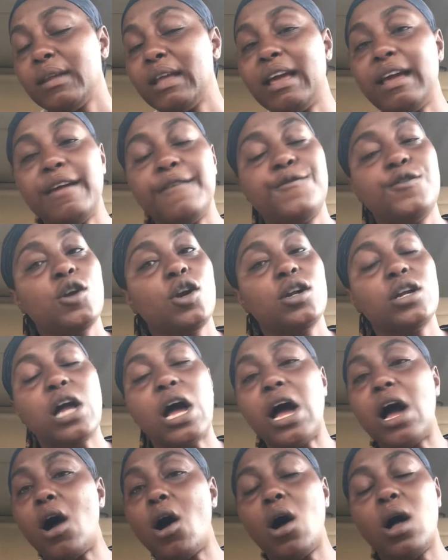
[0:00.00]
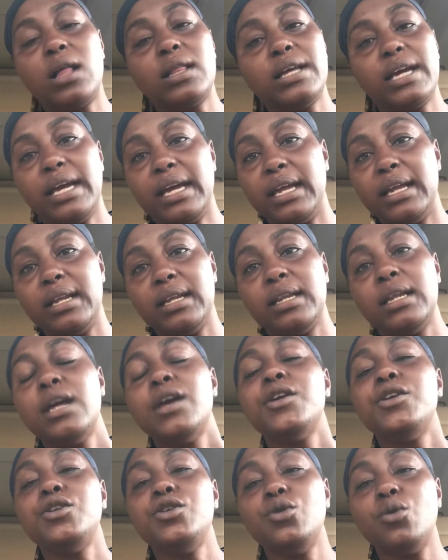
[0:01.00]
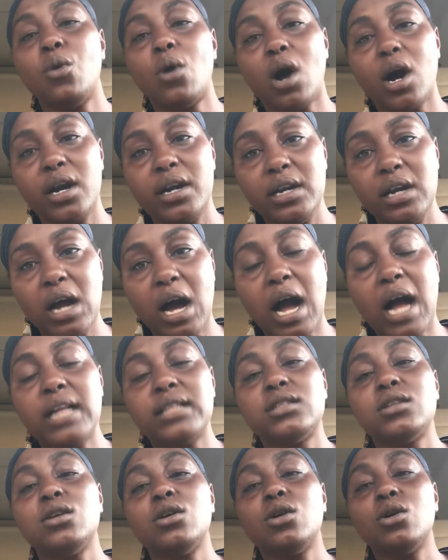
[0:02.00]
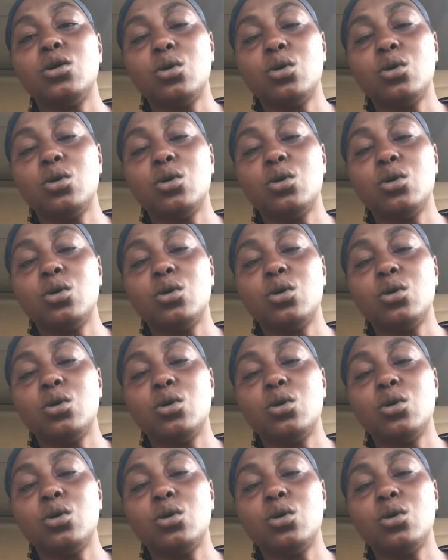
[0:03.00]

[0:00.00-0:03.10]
If you're not all in, you are not